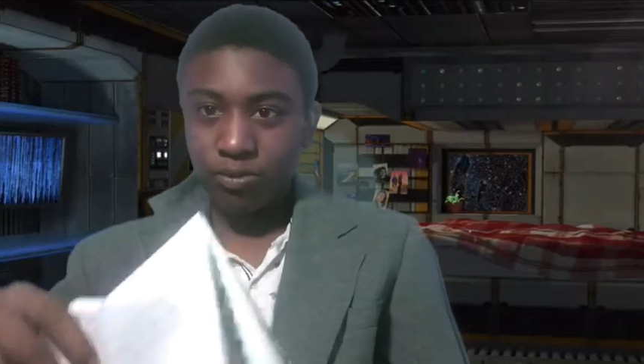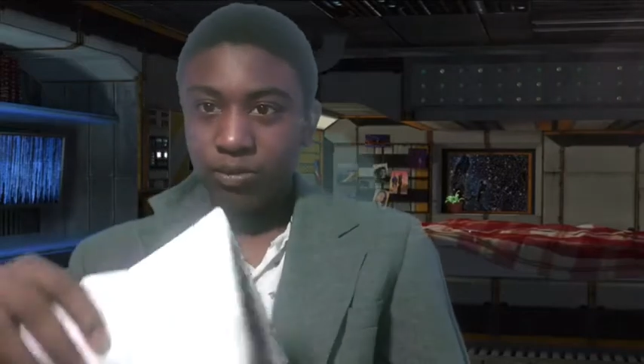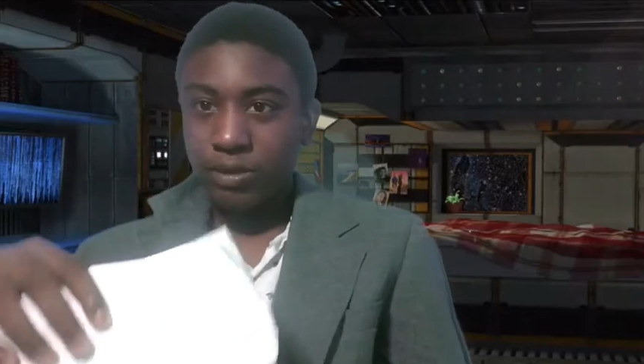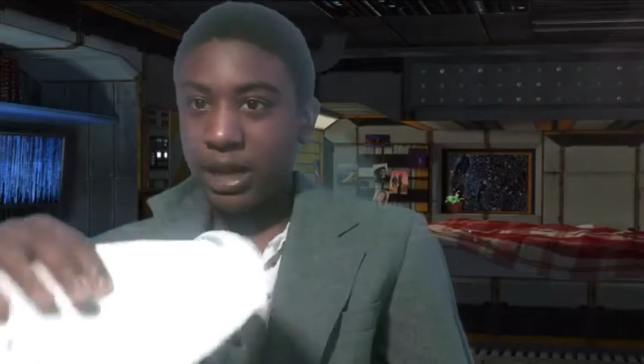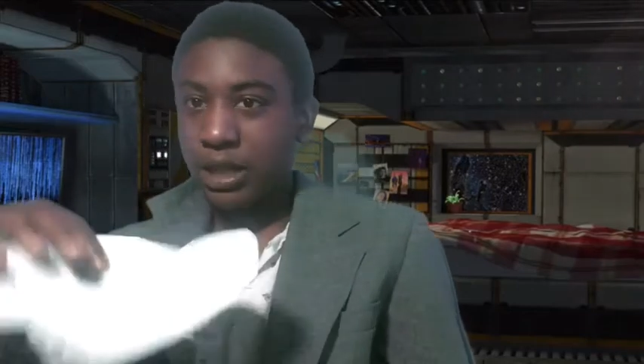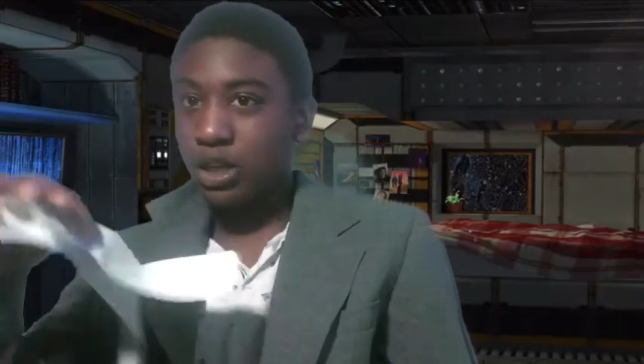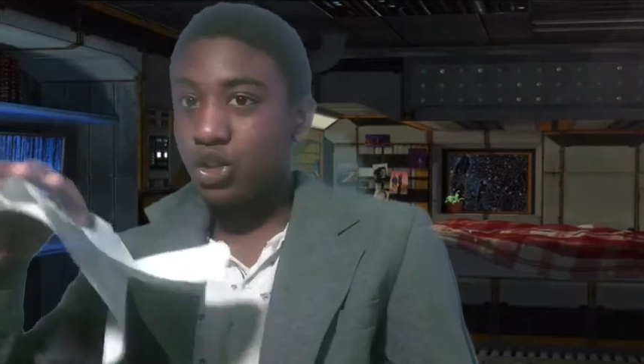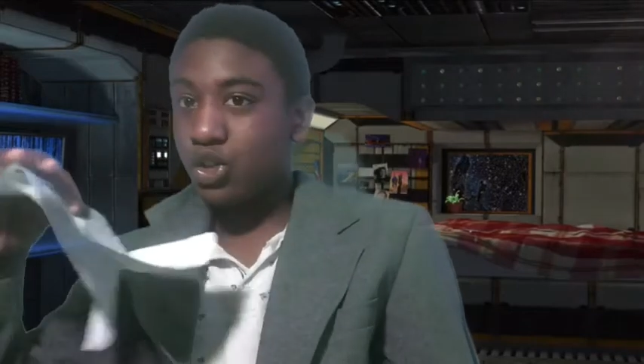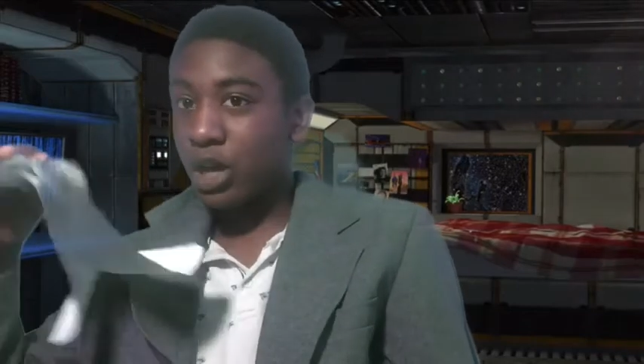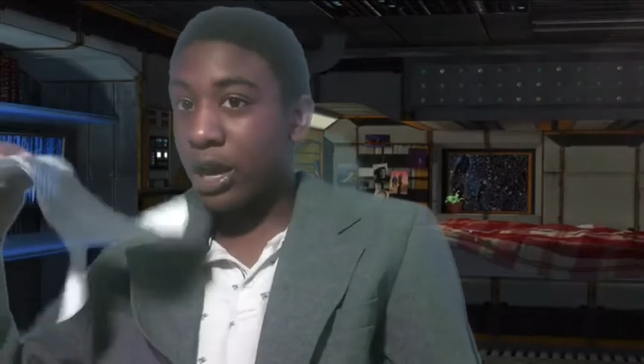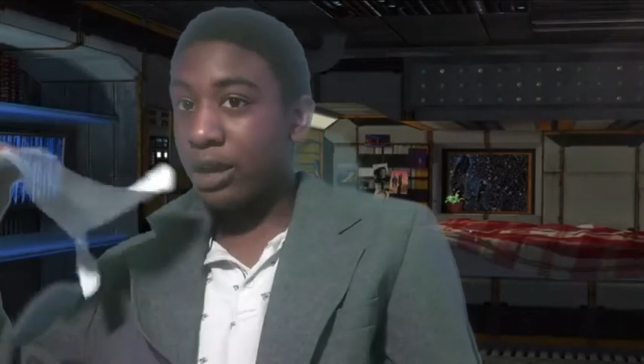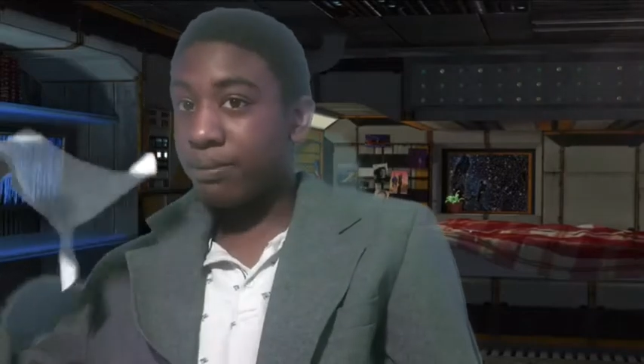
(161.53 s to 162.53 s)
Take this
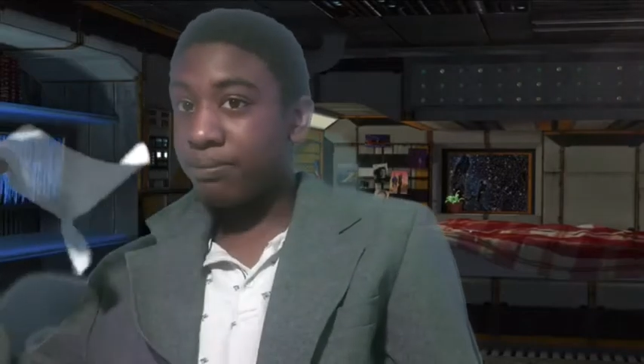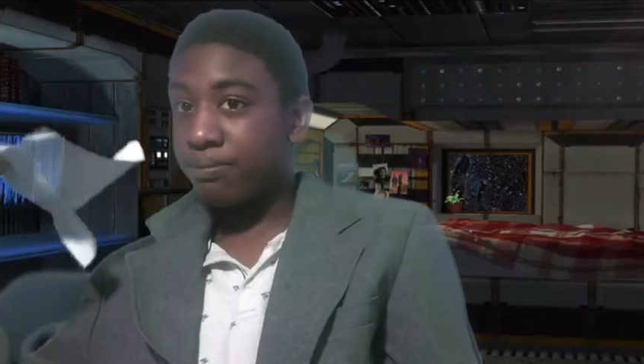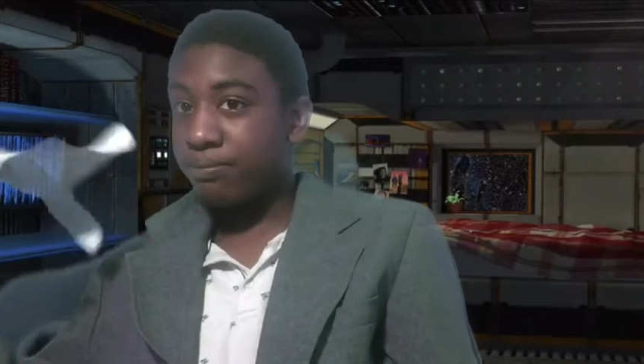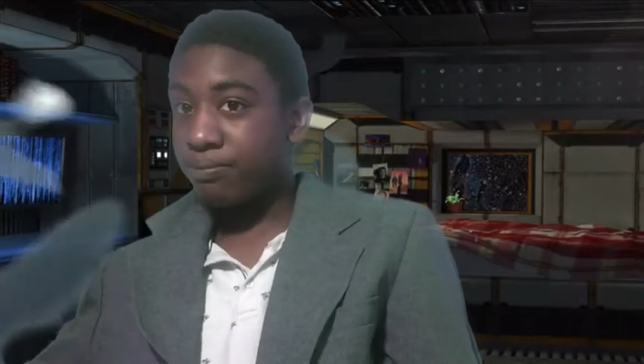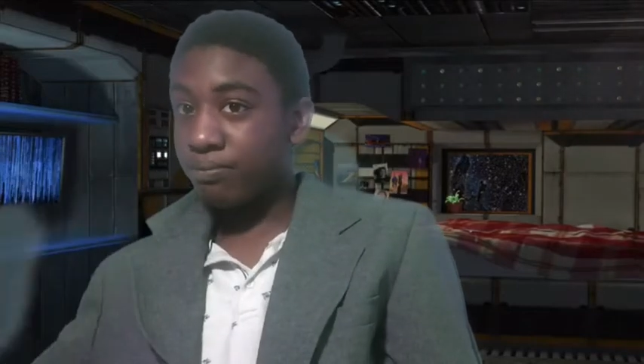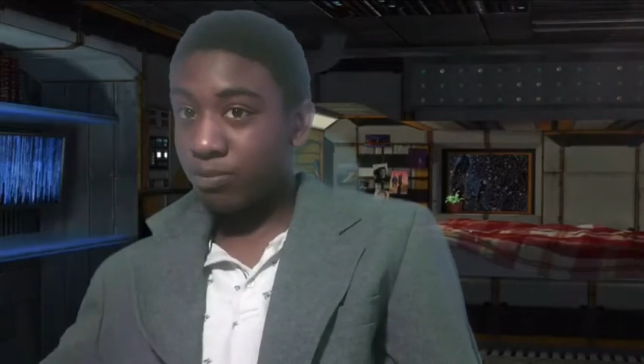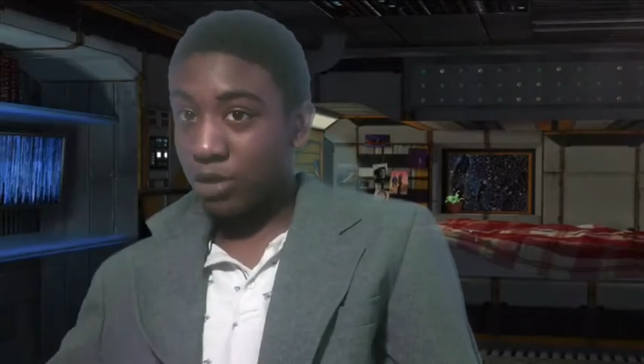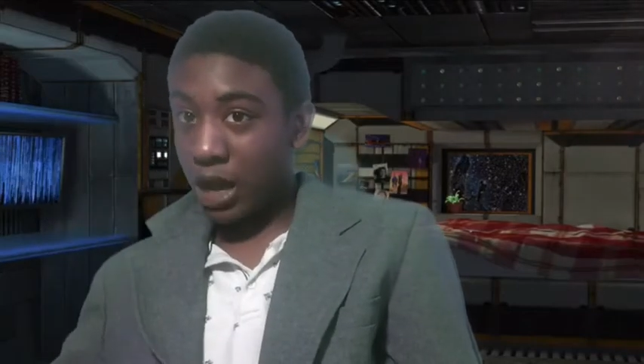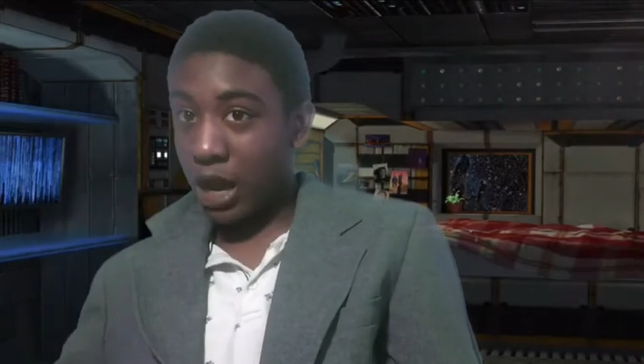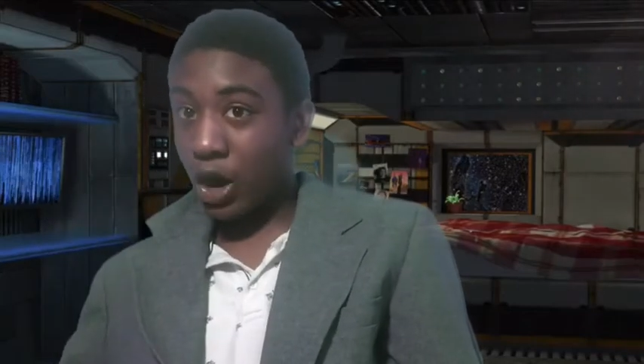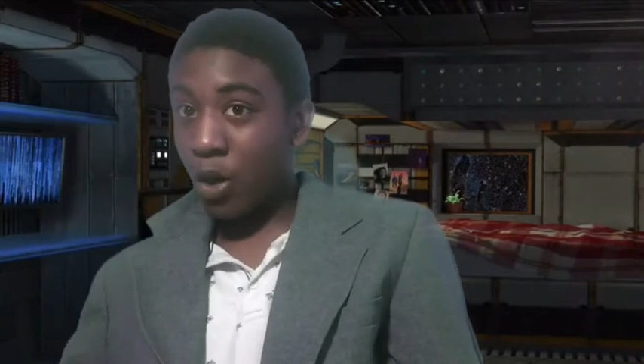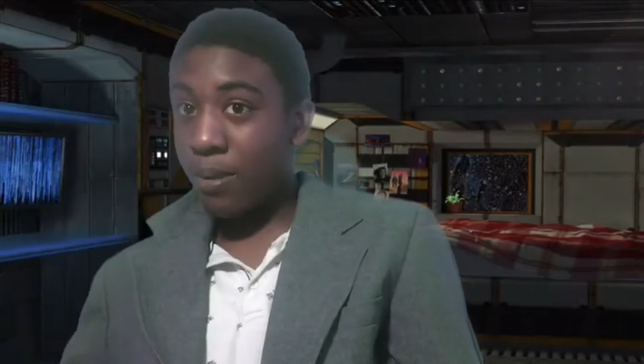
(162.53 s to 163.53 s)
check
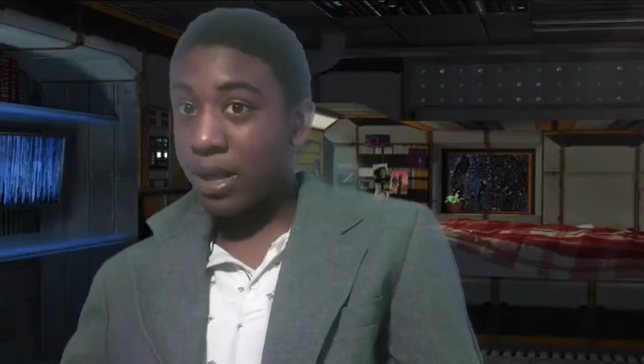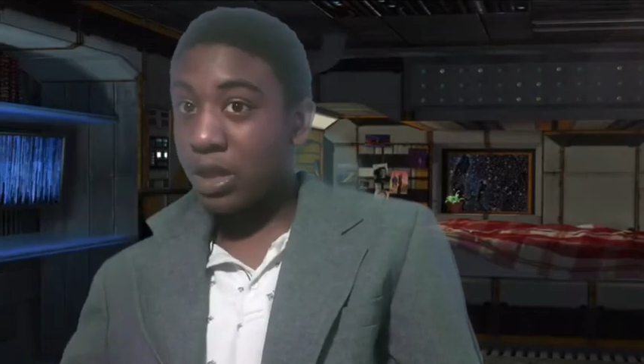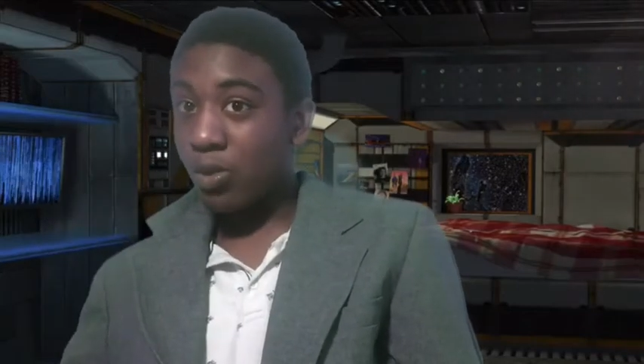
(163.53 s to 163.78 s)
and go make the